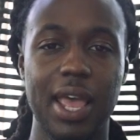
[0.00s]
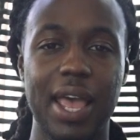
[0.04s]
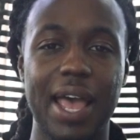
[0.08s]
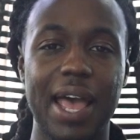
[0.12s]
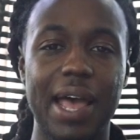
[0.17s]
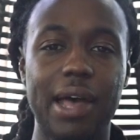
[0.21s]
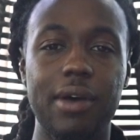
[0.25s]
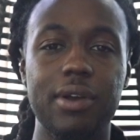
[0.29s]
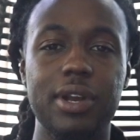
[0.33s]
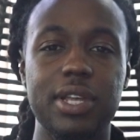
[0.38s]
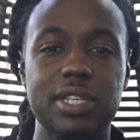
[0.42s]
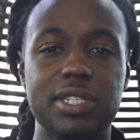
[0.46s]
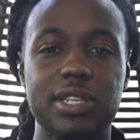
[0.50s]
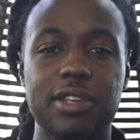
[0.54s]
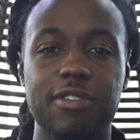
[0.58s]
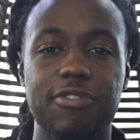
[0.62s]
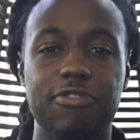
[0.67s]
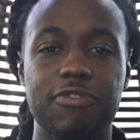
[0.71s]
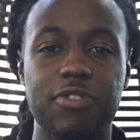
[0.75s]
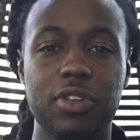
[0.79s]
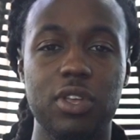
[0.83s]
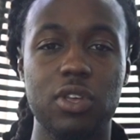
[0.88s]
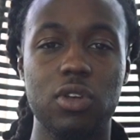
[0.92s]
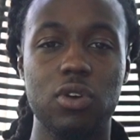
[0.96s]
How does it
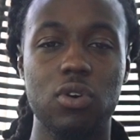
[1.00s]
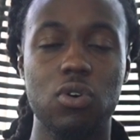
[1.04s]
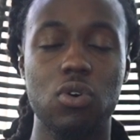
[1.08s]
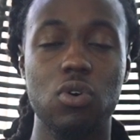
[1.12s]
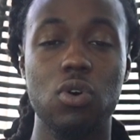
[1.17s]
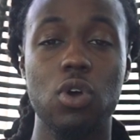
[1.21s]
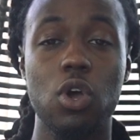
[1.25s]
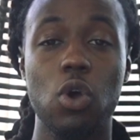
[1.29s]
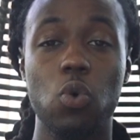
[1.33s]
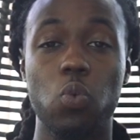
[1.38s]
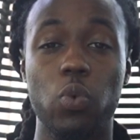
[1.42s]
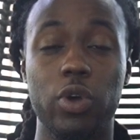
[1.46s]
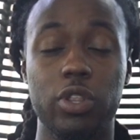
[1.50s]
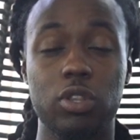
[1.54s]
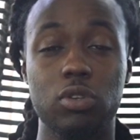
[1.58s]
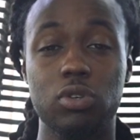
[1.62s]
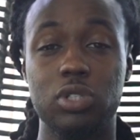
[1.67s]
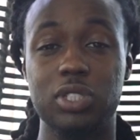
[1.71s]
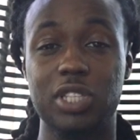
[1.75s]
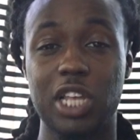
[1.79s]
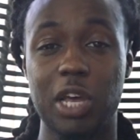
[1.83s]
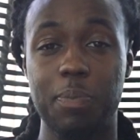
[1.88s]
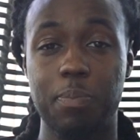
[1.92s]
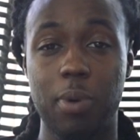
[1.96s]
feel when you
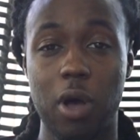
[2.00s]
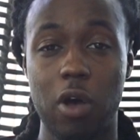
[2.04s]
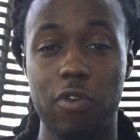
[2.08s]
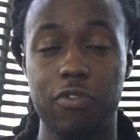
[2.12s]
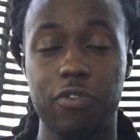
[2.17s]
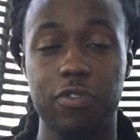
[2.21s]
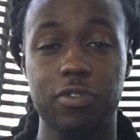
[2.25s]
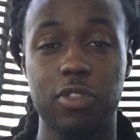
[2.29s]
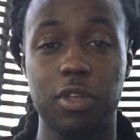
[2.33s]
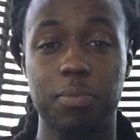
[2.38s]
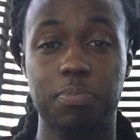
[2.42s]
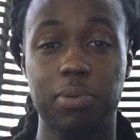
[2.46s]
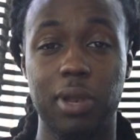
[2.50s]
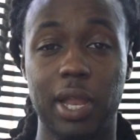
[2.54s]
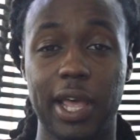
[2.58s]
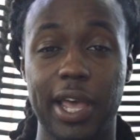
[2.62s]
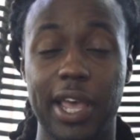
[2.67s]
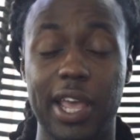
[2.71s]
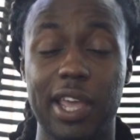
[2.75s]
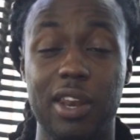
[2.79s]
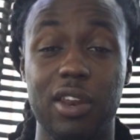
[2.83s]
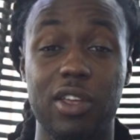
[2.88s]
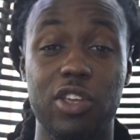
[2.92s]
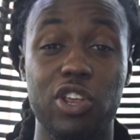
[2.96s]
step off of the
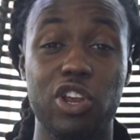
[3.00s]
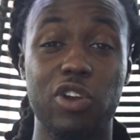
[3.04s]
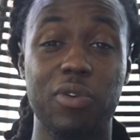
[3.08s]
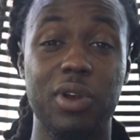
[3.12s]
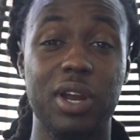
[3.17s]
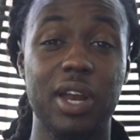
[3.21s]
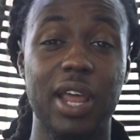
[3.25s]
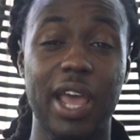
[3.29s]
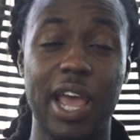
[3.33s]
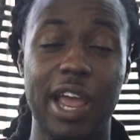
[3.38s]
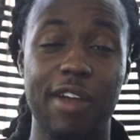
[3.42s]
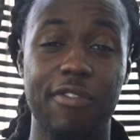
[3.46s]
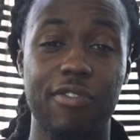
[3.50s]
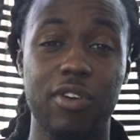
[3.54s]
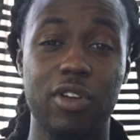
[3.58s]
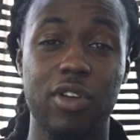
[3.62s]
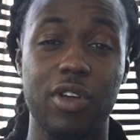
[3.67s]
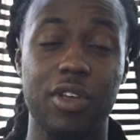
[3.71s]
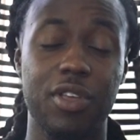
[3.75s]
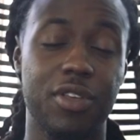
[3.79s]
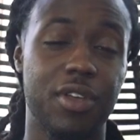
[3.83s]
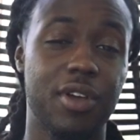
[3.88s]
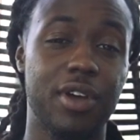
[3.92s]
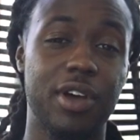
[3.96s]
plane and you're in
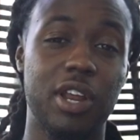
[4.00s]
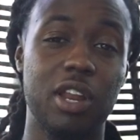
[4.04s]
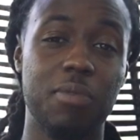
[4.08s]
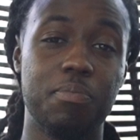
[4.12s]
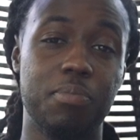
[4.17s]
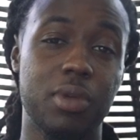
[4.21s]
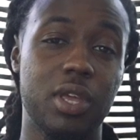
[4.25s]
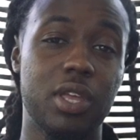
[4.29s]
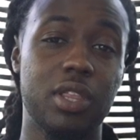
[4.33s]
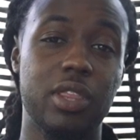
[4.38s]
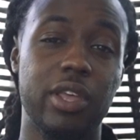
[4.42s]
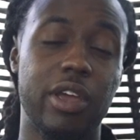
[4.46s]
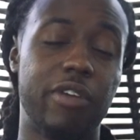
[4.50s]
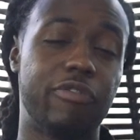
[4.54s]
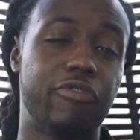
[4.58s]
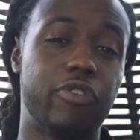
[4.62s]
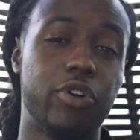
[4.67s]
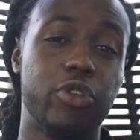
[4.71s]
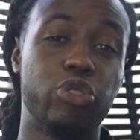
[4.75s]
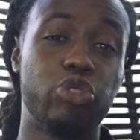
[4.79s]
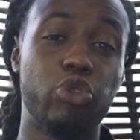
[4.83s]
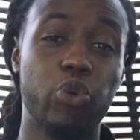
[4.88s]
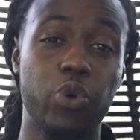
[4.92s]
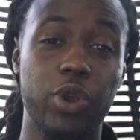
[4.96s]
Africa and you're gonna be there
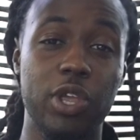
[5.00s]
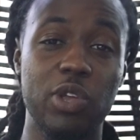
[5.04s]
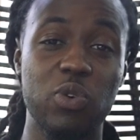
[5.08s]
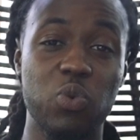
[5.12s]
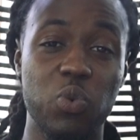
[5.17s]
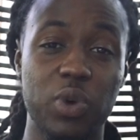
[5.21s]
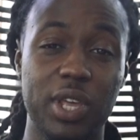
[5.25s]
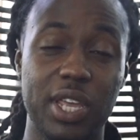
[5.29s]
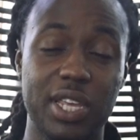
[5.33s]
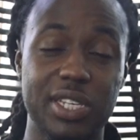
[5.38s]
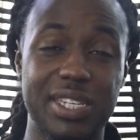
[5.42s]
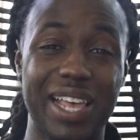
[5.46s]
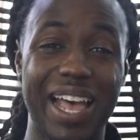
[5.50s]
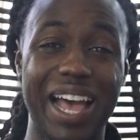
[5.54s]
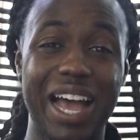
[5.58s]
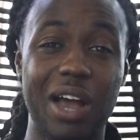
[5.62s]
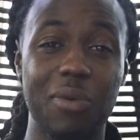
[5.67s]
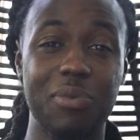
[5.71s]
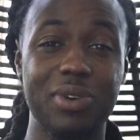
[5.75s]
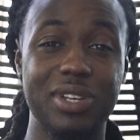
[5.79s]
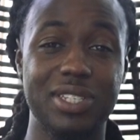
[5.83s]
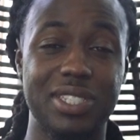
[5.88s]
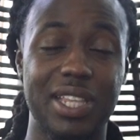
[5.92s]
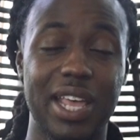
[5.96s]
for 3 weeks?
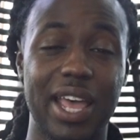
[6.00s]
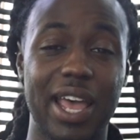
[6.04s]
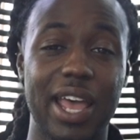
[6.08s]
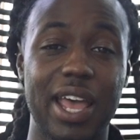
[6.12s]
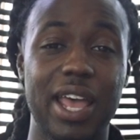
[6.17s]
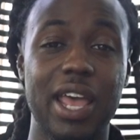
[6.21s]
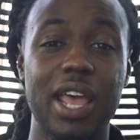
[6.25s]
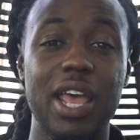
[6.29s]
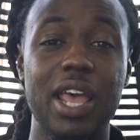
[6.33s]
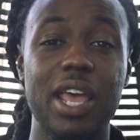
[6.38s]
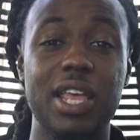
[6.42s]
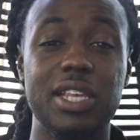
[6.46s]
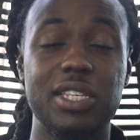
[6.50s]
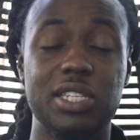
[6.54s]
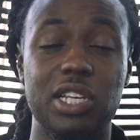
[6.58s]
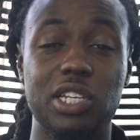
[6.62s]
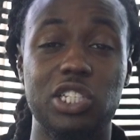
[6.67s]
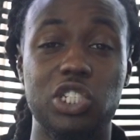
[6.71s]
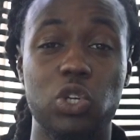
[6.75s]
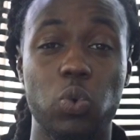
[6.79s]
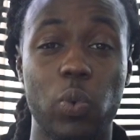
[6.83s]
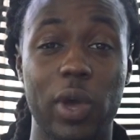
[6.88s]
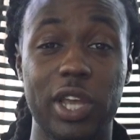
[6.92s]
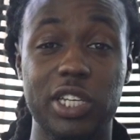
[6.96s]
How is that
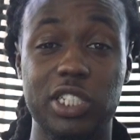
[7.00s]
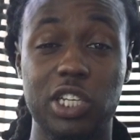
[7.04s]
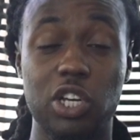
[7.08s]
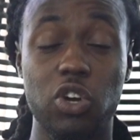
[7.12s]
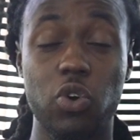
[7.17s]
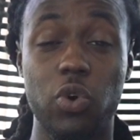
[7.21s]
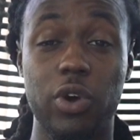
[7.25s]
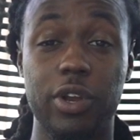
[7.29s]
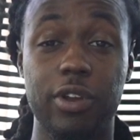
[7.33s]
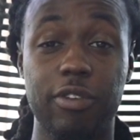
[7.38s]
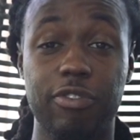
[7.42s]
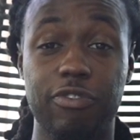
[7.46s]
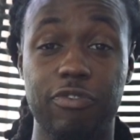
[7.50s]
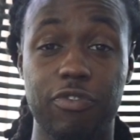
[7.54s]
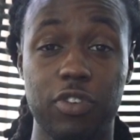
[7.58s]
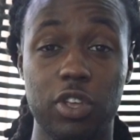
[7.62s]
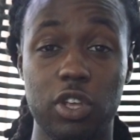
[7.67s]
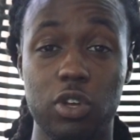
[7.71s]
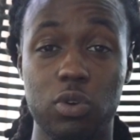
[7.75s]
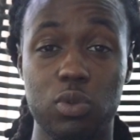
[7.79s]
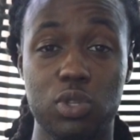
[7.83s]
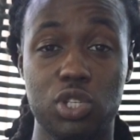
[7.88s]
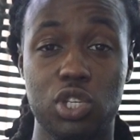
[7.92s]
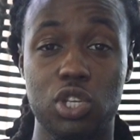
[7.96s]
situation going to
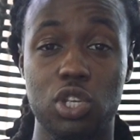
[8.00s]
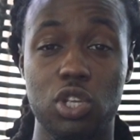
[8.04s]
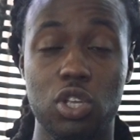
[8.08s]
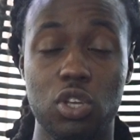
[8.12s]
feel to